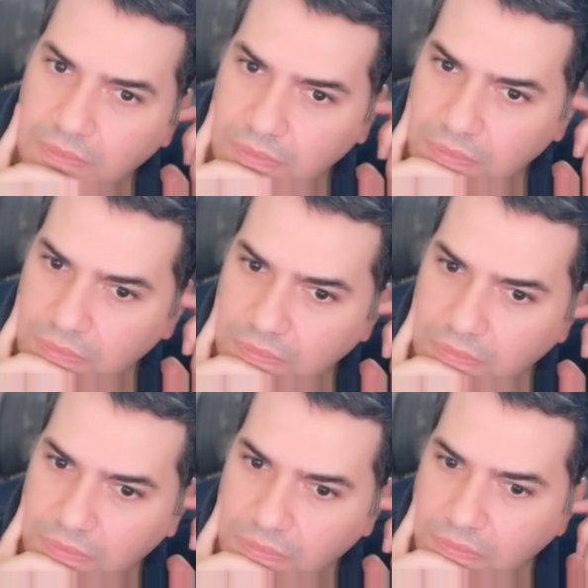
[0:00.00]

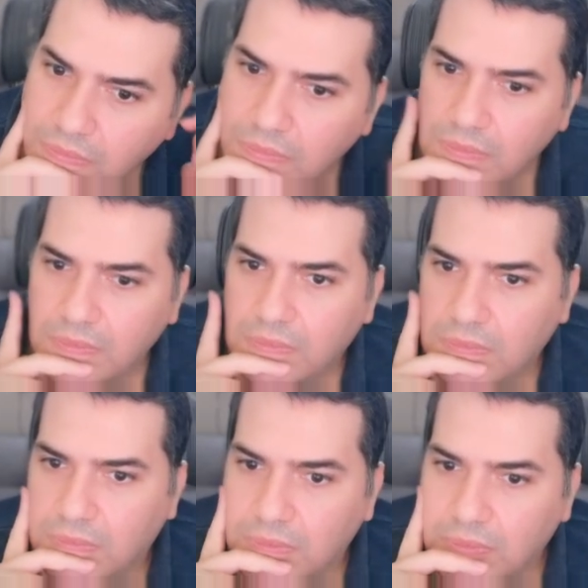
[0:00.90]

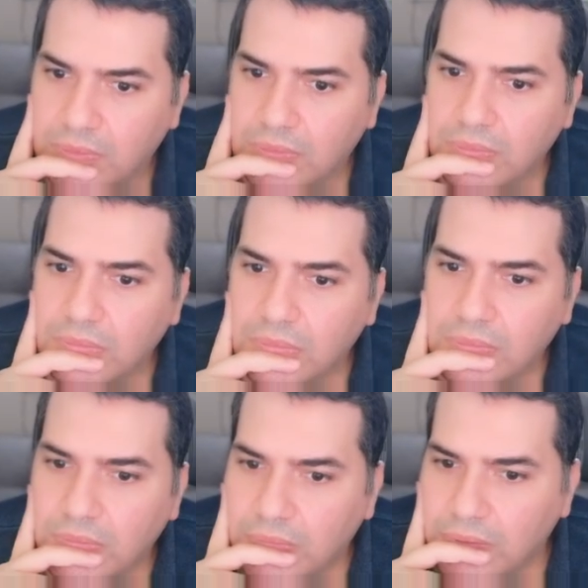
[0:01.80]

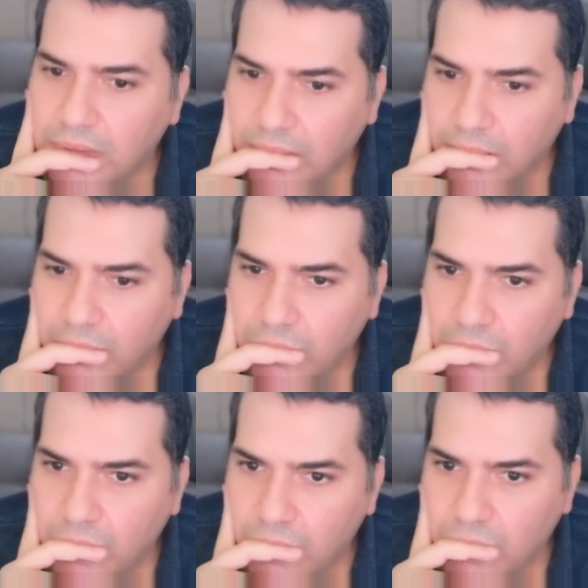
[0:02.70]

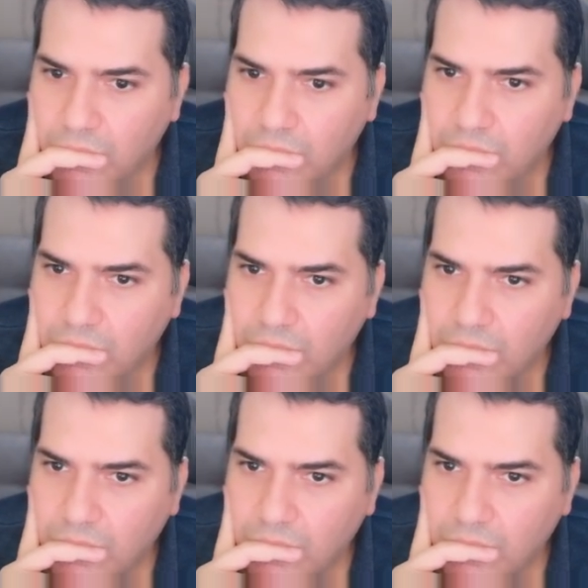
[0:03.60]
Nobody speaks.